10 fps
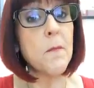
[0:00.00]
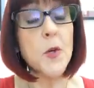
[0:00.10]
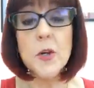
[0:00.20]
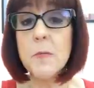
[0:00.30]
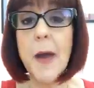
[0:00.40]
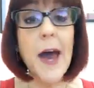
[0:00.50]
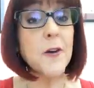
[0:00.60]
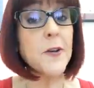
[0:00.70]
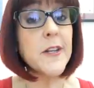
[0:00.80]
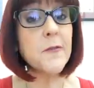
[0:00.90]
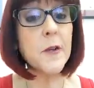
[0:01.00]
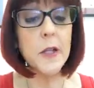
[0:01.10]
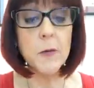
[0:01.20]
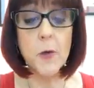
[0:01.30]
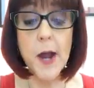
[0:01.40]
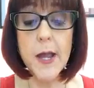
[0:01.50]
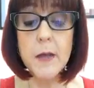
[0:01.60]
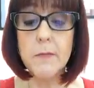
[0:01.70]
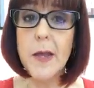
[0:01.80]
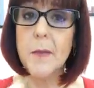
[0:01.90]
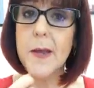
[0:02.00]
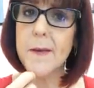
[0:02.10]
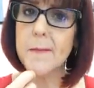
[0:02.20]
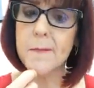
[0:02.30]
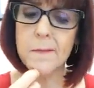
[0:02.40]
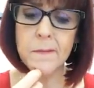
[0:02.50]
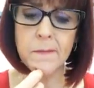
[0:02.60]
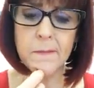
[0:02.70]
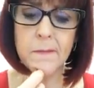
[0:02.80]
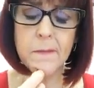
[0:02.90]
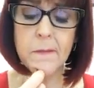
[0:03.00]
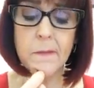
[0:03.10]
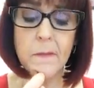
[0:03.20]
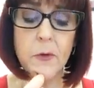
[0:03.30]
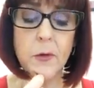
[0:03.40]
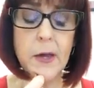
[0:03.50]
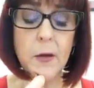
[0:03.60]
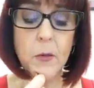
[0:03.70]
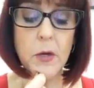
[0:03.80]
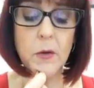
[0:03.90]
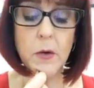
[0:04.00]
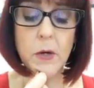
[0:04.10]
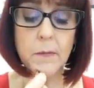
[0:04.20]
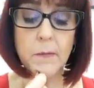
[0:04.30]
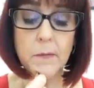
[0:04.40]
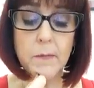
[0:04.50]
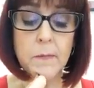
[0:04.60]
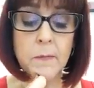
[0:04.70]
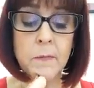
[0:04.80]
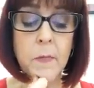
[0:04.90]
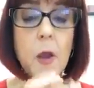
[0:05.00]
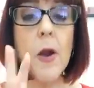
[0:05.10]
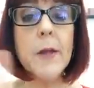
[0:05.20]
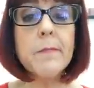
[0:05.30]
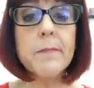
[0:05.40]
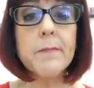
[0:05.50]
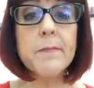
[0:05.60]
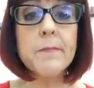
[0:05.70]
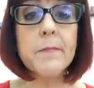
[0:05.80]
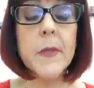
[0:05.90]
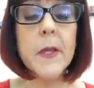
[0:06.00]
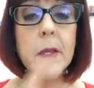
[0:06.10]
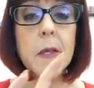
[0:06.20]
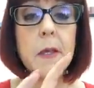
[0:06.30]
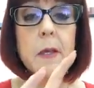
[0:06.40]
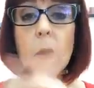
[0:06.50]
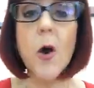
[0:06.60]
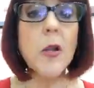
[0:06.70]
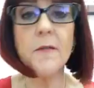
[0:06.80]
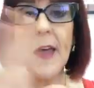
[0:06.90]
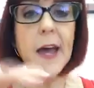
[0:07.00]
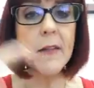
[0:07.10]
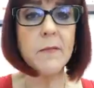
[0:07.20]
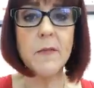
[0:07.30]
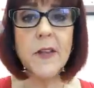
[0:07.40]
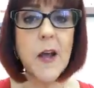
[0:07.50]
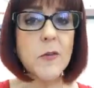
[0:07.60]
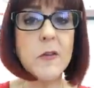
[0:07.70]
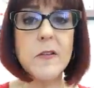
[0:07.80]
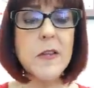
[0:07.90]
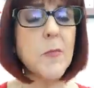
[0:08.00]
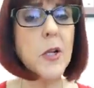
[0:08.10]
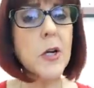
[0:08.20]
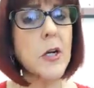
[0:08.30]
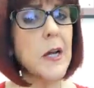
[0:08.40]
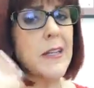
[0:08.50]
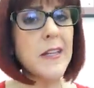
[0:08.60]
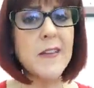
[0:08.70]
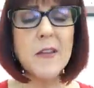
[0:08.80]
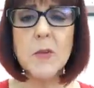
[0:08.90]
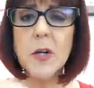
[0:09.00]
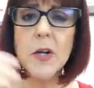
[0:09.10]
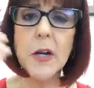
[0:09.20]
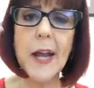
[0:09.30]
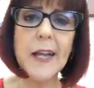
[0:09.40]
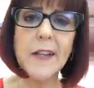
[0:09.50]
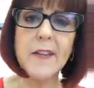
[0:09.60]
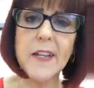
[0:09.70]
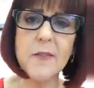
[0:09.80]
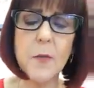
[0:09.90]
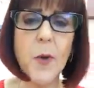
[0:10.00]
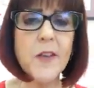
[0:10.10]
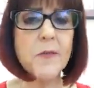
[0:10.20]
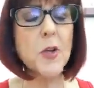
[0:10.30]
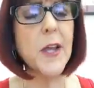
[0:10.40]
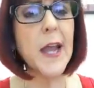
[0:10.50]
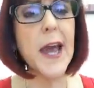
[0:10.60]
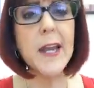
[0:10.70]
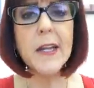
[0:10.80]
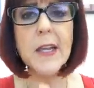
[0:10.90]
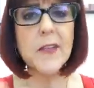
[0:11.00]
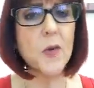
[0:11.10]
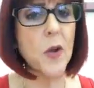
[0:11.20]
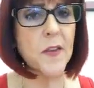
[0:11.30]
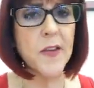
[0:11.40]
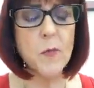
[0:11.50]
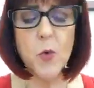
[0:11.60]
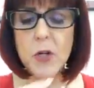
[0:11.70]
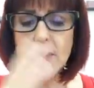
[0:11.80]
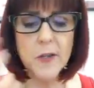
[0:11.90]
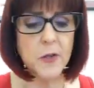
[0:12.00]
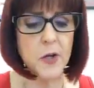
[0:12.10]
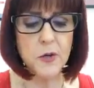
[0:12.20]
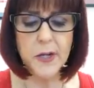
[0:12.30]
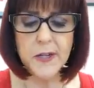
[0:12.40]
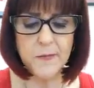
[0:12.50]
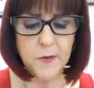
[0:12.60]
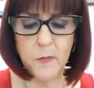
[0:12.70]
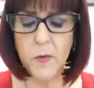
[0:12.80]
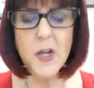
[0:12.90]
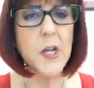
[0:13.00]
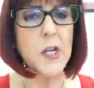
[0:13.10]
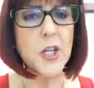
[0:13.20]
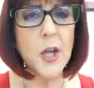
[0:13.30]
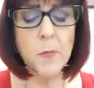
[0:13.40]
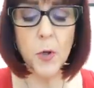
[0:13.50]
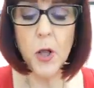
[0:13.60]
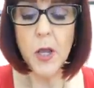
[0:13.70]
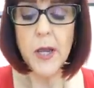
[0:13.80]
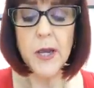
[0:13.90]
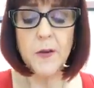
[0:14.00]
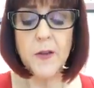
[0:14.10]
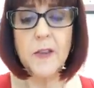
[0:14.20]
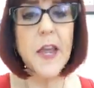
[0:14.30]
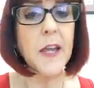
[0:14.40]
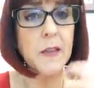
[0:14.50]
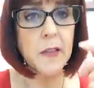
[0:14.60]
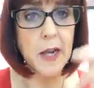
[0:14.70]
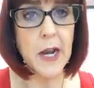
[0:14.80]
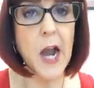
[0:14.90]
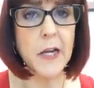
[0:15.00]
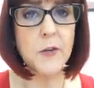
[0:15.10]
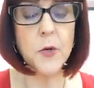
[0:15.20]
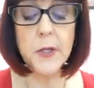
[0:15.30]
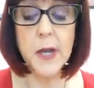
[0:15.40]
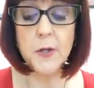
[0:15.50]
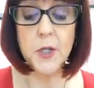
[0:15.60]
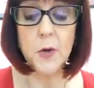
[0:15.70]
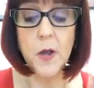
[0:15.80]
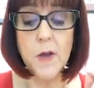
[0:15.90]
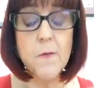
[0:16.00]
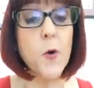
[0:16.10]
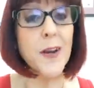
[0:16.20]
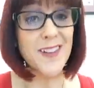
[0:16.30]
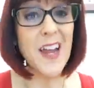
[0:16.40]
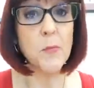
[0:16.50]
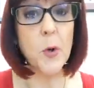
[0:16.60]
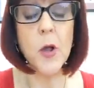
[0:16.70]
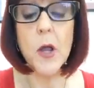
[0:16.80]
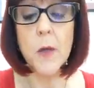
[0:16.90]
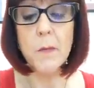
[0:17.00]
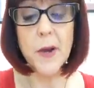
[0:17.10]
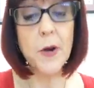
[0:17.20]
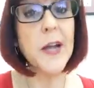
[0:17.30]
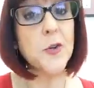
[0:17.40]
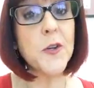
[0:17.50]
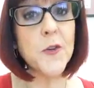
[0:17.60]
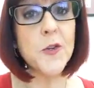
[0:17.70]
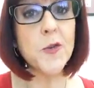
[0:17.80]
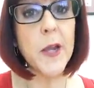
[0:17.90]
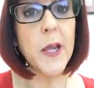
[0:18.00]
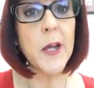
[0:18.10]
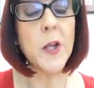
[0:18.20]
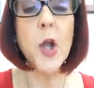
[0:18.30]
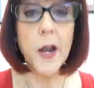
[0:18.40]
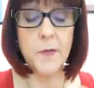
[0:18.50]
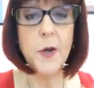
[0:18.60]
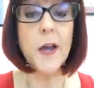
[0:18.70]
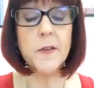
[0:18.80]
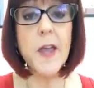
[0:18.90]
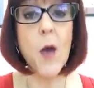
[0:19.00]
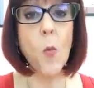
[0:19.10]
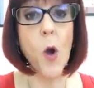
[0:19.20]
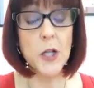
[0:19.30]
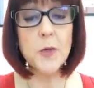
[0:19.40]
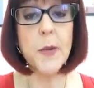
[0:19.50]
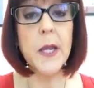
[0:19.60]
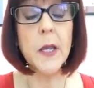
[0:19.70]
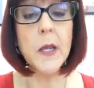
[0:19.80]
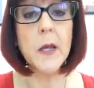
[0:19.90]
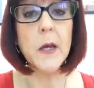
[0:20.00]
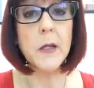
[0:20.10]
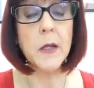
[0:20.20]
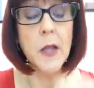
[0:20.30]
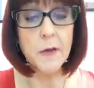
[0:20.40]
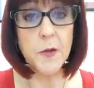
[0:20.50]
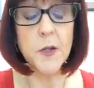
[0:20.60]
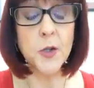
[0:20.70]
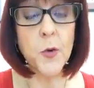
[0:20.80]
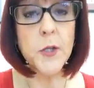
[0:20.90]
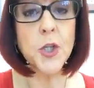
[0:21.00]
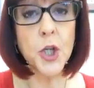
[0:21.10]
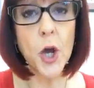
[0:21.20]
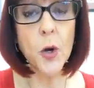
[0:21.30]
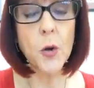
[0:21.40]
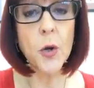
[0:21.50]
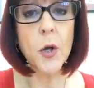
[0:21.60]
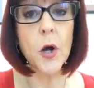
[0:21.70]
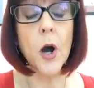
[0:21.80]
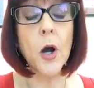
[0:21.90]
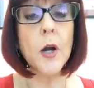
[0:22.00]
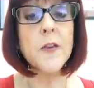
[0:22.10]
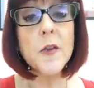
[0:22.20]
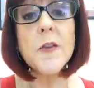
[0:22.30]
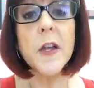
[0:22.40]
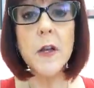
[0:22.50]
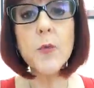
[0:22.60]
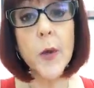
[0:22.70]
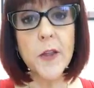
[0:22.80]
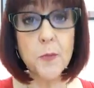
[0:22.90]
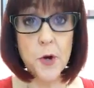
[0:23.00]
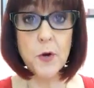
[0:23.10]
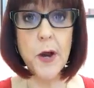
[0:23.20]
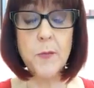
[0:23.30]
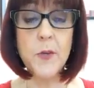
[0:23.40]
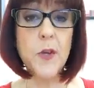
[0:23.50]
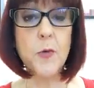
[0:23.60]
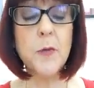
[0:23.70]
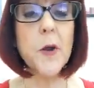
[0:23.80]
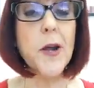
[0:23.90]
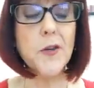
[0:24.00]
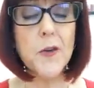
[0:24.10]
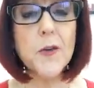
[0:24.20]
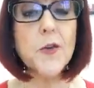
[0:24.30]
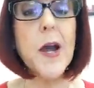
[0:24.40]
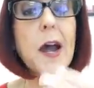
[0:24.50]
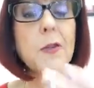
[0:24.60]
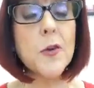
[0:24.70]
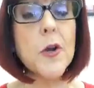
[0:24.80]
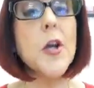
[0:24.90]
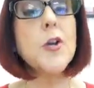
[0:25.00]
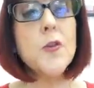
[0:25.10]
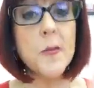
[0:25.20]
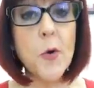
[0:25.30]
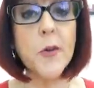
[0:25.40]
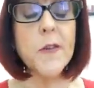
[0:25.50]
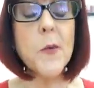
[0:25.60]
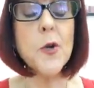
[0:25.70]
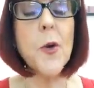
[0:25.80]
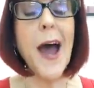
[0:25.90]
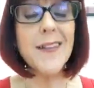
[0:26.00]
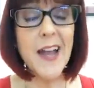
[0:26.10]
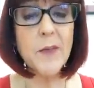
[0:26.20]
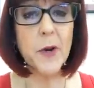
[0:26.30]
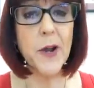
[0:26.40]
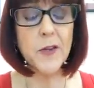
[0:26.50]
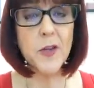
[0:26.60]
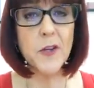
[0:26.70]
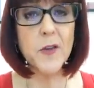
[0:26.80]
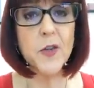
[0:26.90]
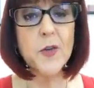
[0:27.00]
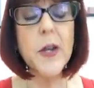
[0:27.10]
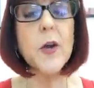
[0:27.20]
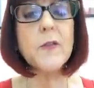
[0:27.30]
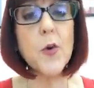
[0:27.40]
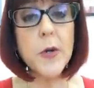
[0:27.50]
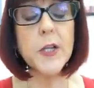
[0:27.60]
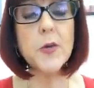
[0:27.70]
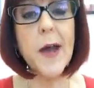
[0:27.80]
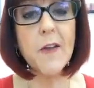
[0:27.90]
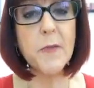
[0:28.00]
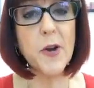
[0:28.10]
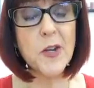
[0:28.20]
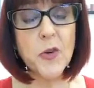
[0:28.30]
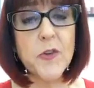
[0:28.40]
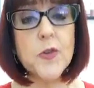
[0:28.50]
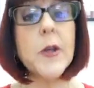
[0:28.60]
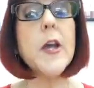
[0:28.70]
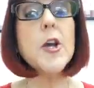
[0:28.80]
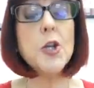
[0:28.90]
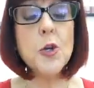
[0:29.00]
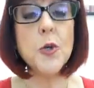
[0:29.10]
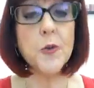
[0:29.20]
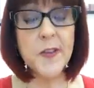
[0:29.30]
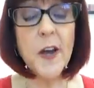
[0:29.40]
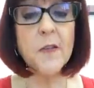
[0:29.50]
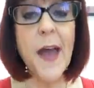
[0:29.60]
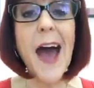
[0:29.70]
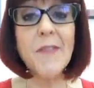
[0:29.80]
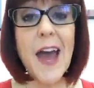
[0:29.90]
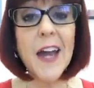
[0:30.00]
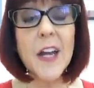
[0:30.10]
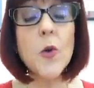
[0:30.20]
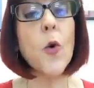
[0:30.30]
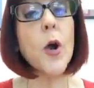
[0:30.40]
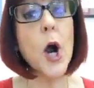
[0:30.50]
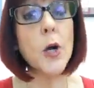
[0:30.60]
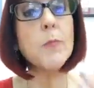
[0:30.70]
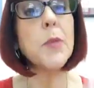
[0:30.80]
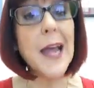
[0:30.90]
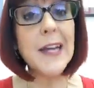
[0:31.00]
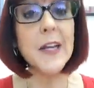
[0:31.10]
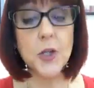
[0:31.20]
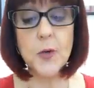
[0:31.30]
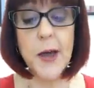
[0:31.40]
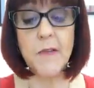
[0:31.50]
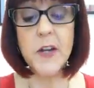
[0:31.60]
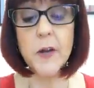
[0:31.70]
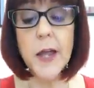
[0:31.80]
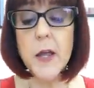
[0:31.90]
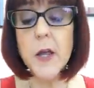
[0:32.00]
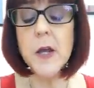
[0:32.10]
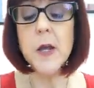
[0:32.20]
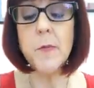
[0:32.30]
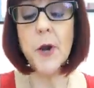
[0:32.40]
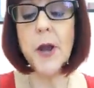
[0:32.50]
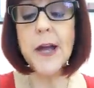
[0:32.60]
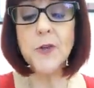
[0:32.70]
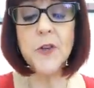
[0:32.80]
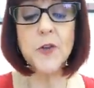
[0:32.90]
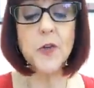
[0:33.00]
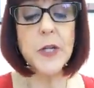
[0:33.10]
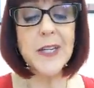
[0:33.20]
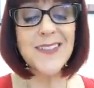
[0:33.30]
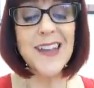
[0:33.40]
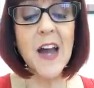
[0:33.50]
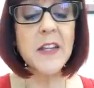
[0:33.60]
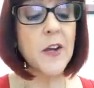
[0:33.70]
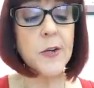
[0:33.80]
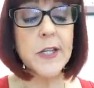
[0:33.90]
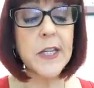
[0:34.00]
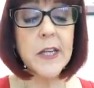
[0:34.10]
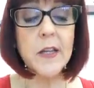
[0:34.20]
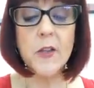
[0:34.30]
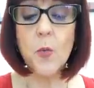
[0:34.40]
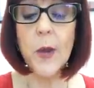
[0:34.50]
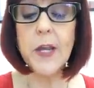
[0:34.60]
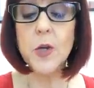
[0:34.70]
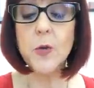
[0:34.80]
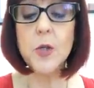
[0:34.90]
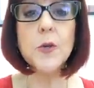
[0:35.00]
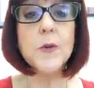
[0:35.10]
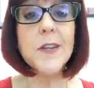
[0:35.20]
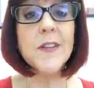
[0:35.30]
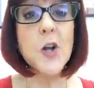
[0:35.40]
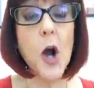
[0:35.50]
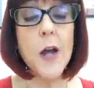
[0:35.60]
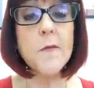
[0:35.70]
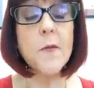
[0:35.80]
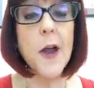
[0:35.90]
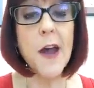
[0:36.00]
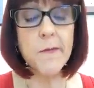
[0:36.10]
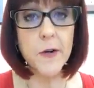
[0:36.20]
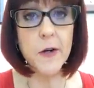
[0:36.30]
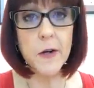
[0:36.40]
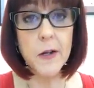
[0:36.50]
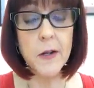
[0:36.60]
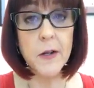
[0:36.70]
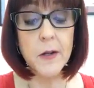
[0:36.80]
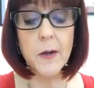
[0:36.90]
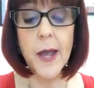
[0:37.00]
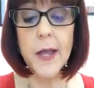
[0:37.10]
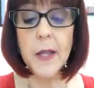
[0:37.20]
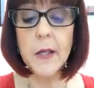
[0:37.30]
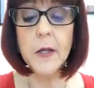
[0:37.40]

Good, bad, or indifferently, right? Maybe? You get what you earn. All right. All of that sounds similar and dissimilar, and I can see different ways of looking at it, and yet they're all the same words, and they're in a different jumble. Here's the thing that I kind of drilled down to. For example, bariatric surgery, a lot of you guys that watch me, a lot of you that join the show are associated with programs, with bariatric surgery. Either you support someone who has had bariatric surgery, is going to have bariatric surgery, you yourself have had it or are planning to have it, okay? Bariatric surgery does not guarantee that the weight you lose is gone forever, okay?